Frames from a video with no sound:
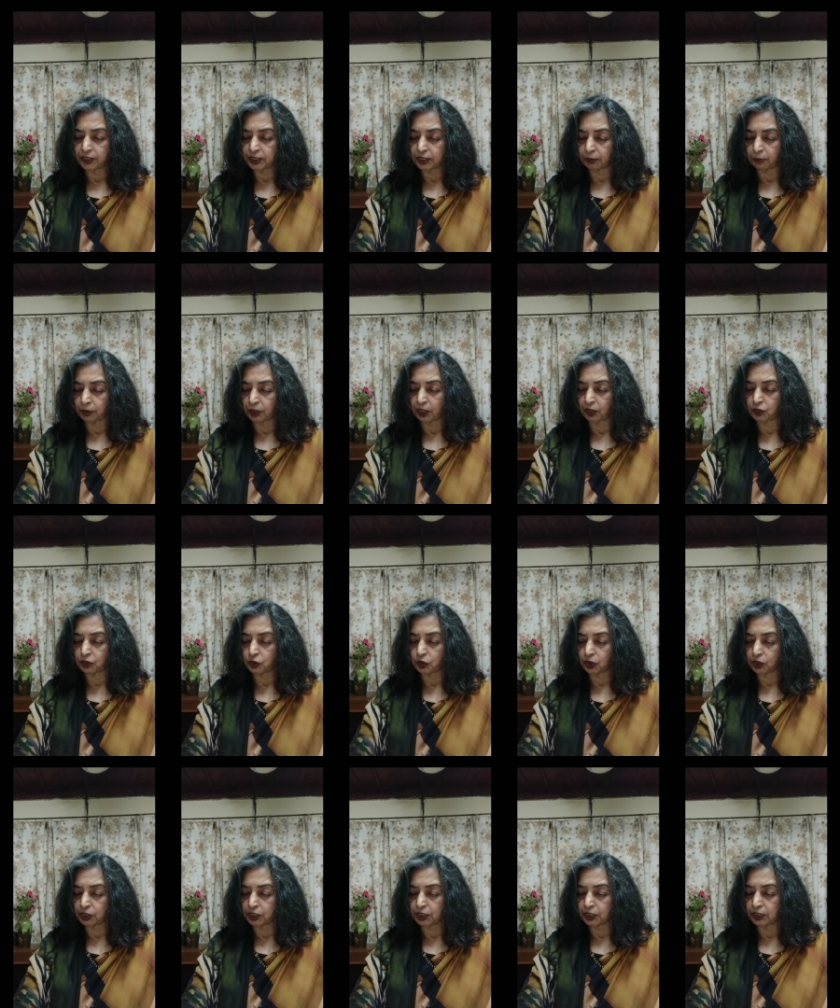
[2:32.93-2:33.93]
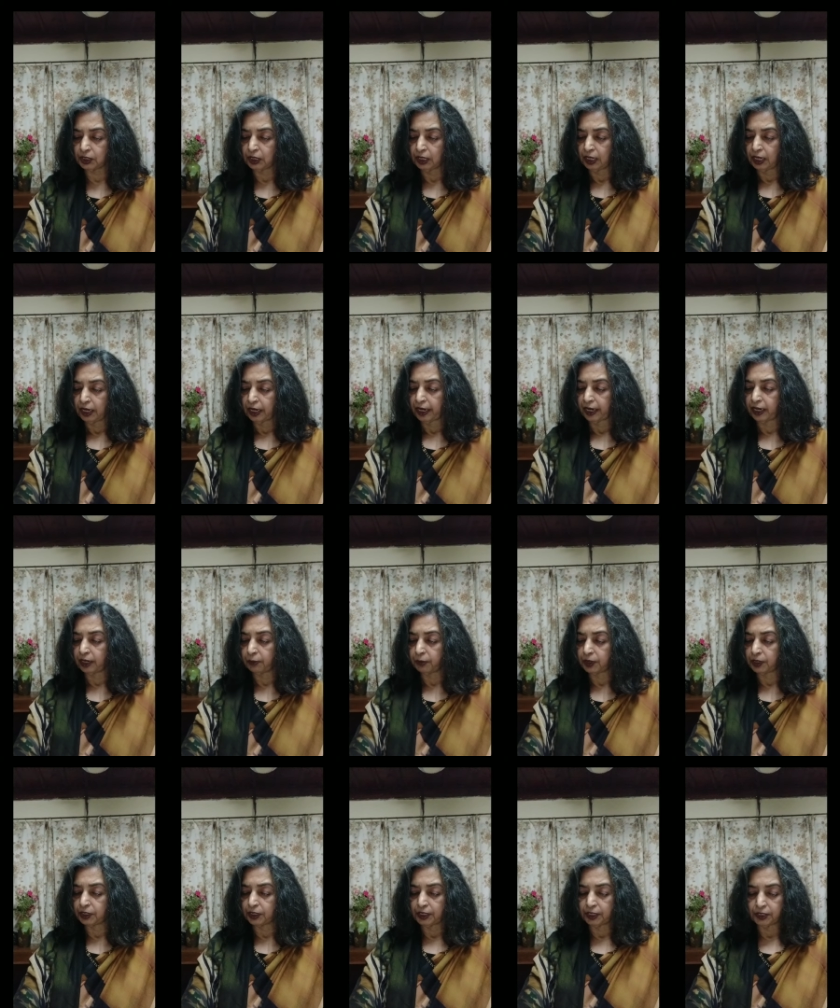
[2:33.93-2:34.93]
something shorter and a
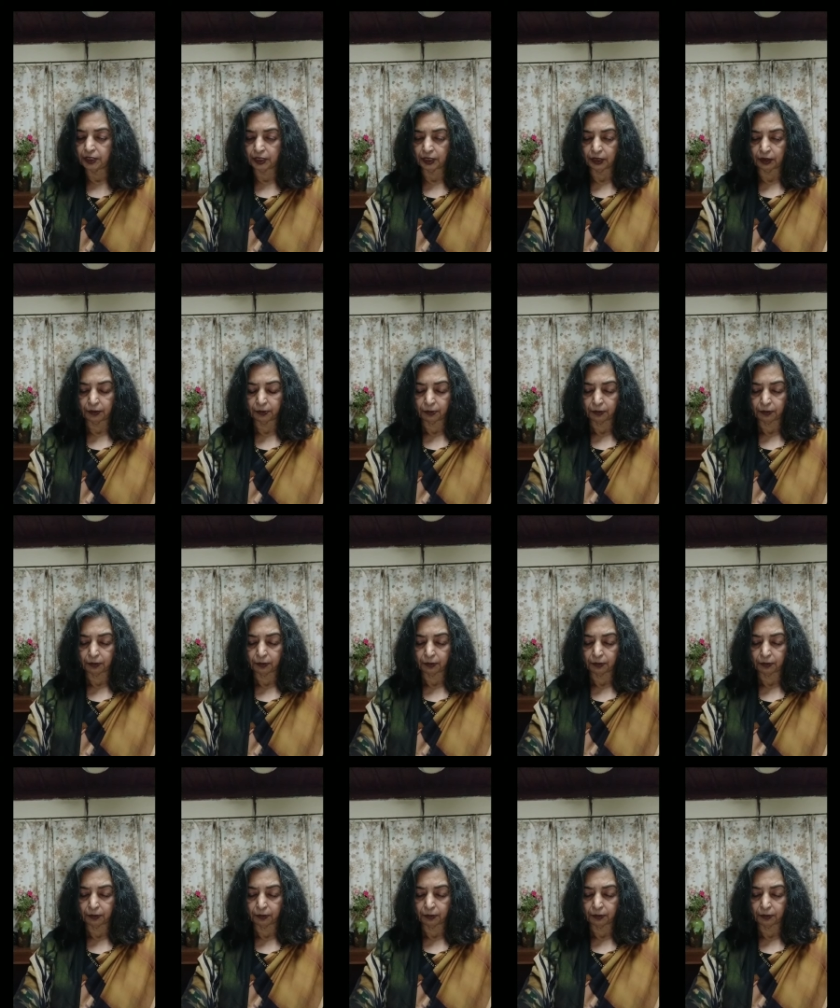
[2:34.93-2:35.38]
bit easier.